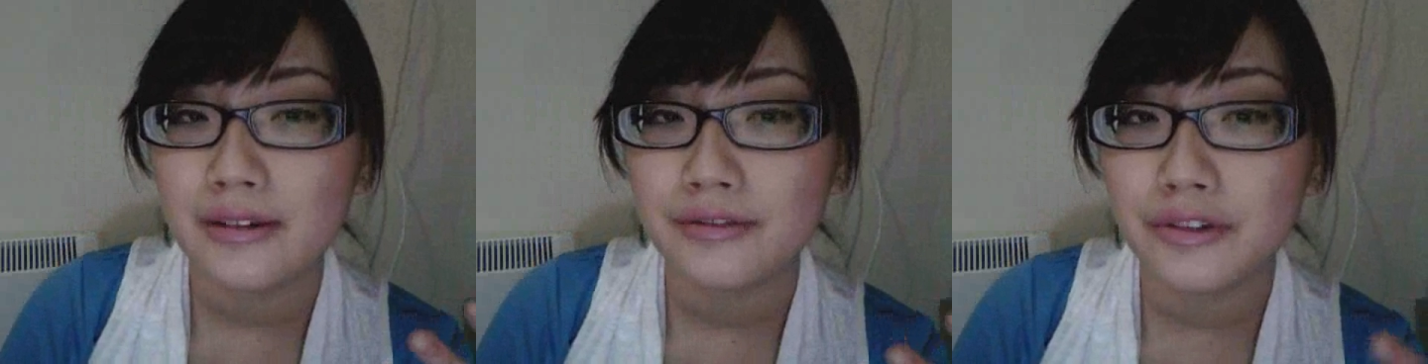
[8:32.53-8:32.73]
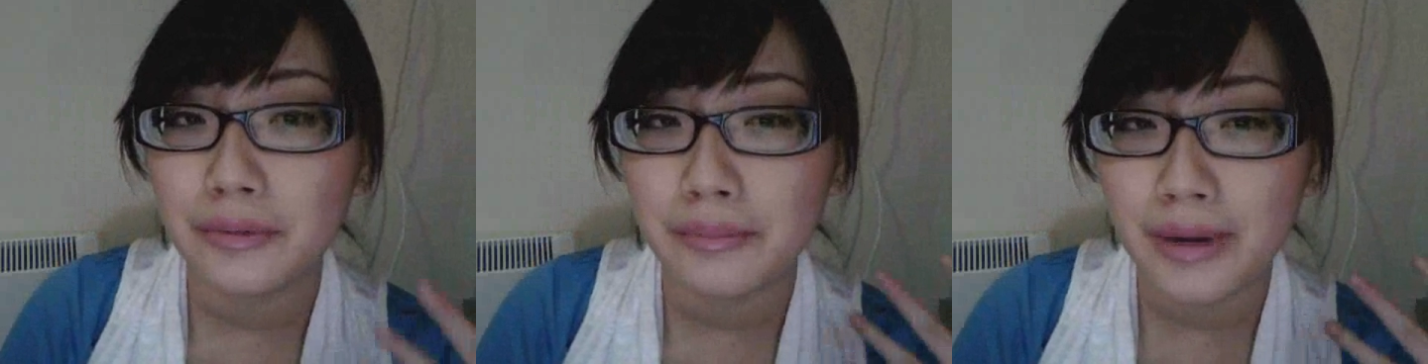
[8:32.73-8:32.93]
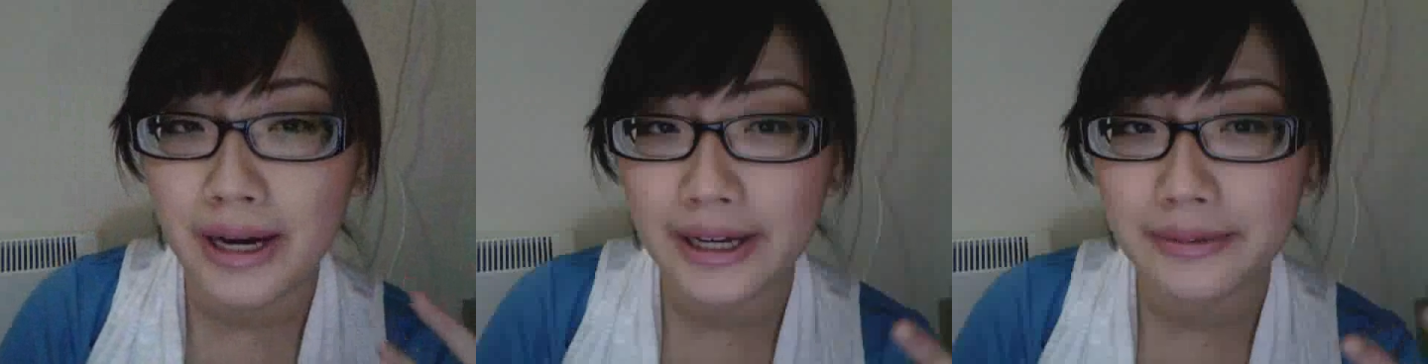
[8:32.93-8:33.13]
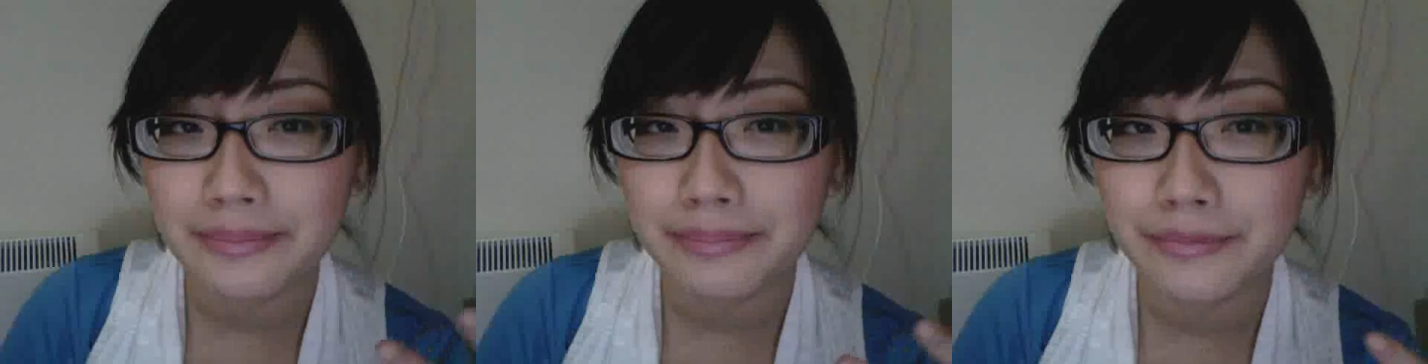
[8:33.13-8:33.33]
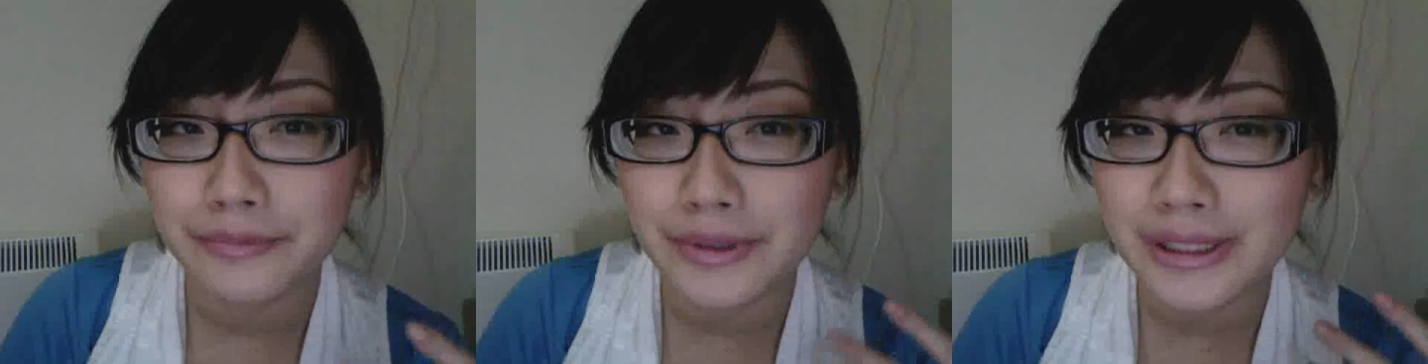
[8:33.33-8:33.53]
for my
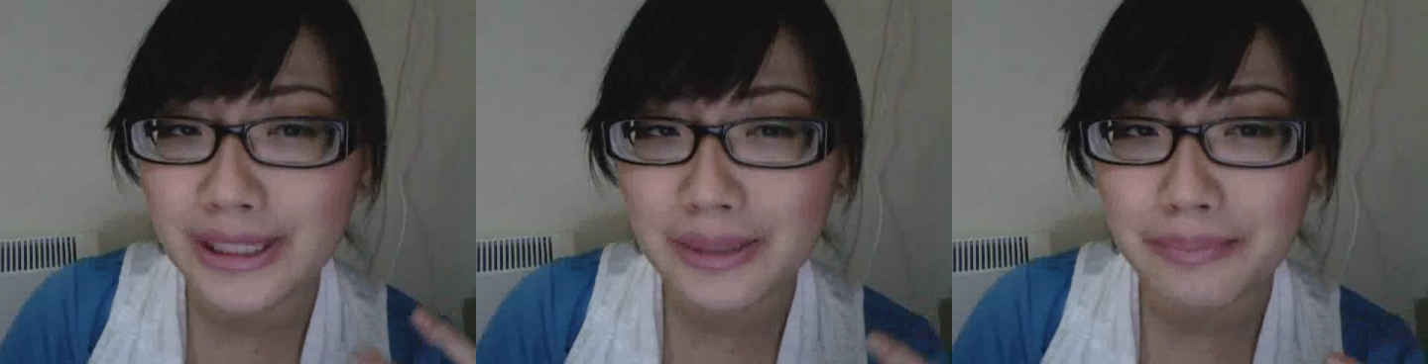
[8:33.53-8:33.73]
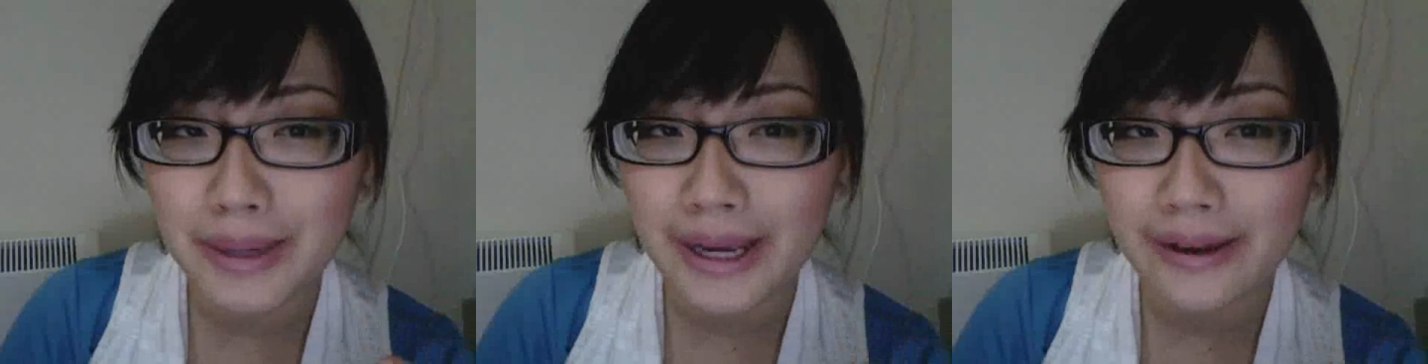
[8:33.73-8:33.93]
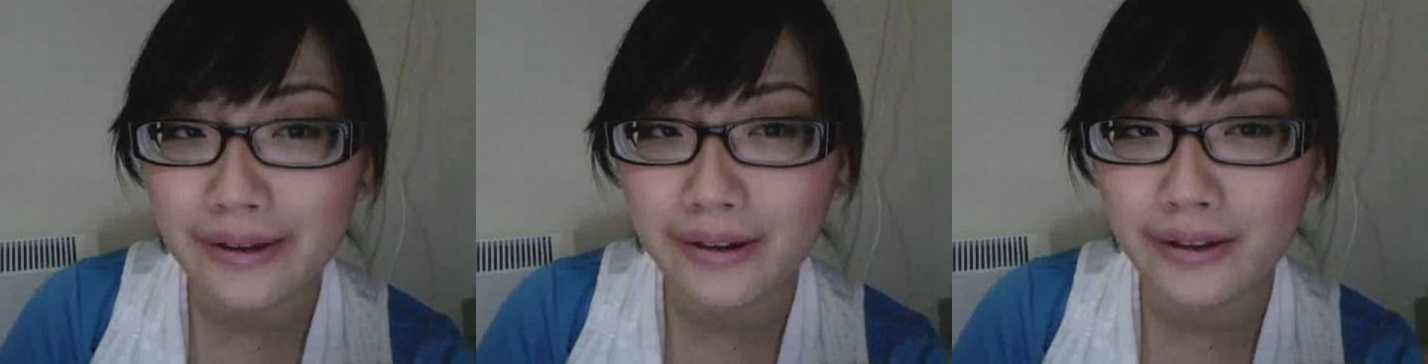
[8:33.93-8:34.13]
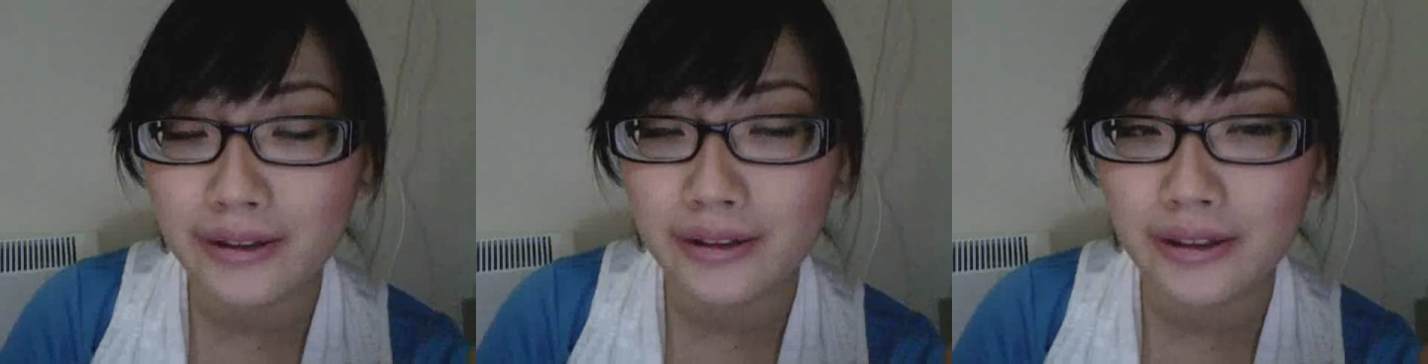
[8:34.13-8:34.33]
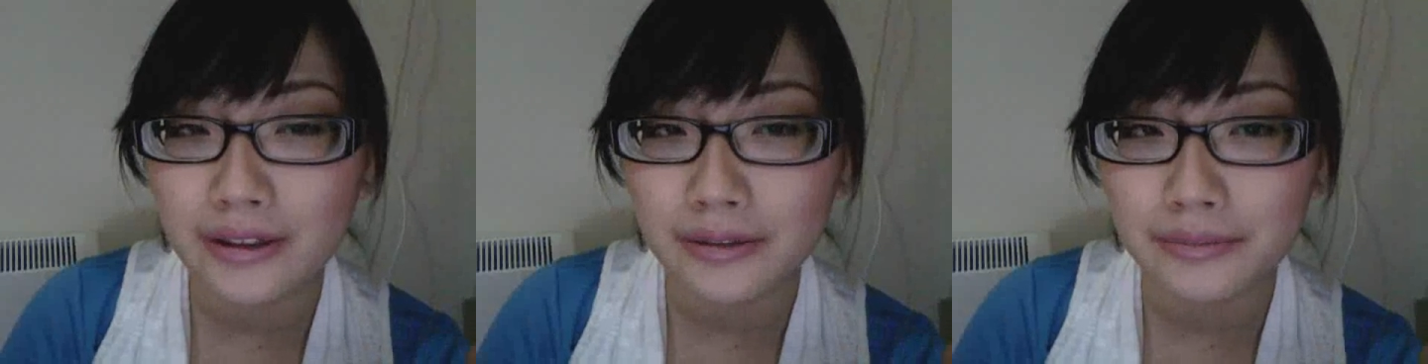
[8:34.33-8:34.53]
really pale